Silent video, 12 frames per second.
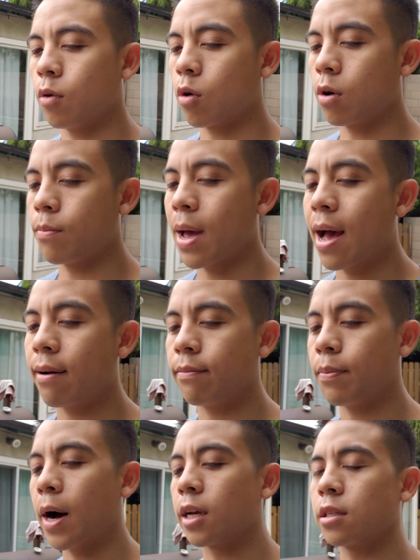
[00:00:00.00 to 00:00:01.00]
or
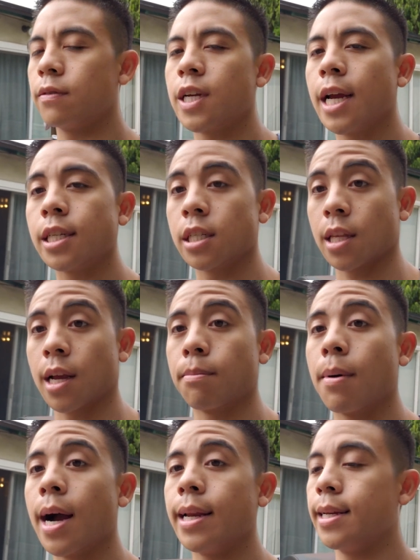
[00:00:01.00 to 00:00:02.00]
have positive changes like
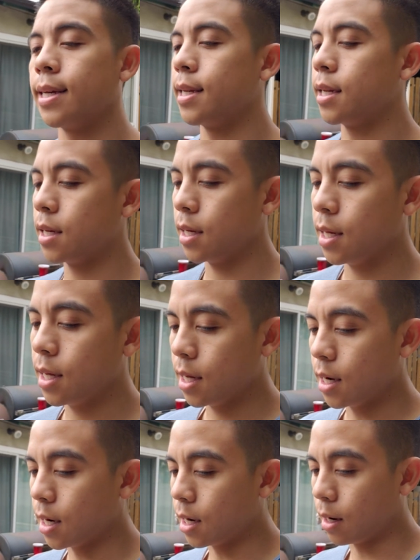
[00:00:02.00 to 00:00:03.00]
mine did.
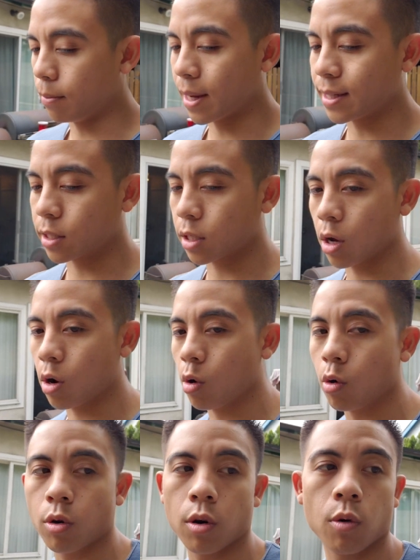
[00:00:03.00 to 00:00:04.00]
And
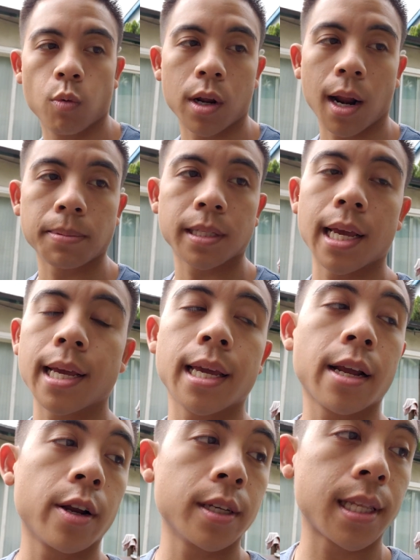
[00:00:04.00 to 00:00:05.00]
so what I'm saying
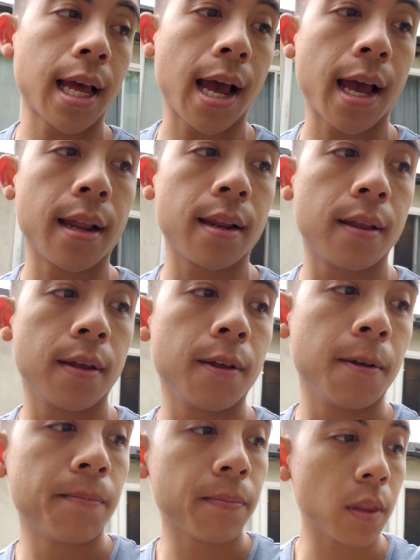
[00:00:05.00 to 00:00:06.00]
here is that
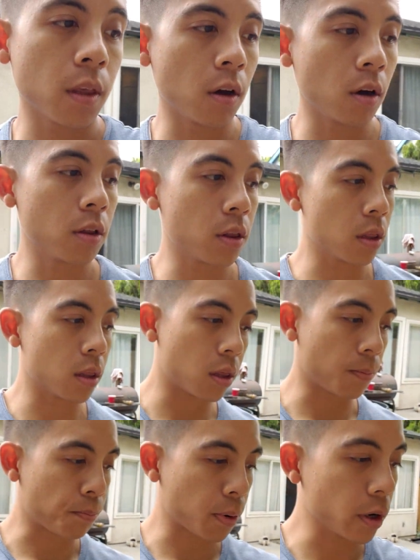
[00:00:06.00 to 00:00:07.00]

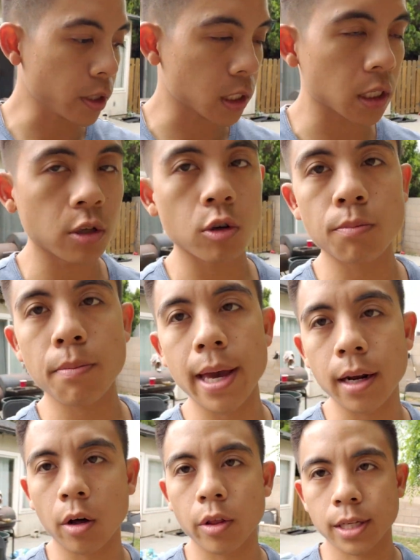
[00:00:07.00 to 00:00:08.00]
the person who made
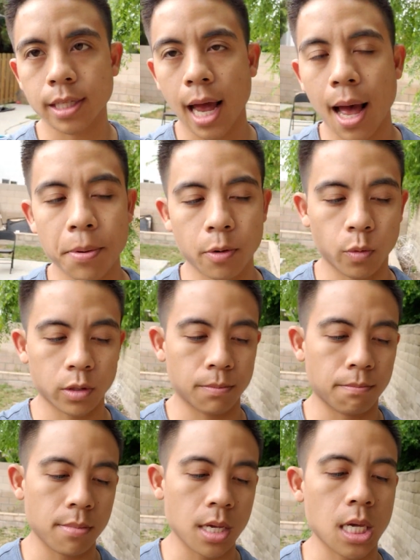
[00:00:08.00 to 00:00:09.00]
all this happen was
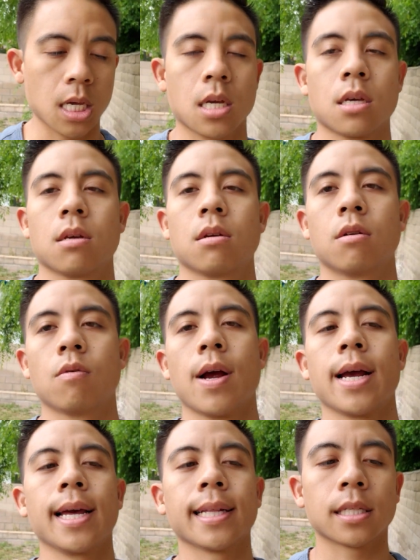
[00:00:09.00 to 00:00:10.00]
me,
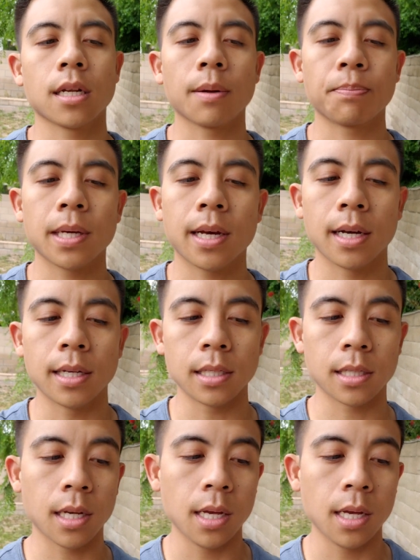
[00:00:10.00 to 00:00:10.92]
right? It's not the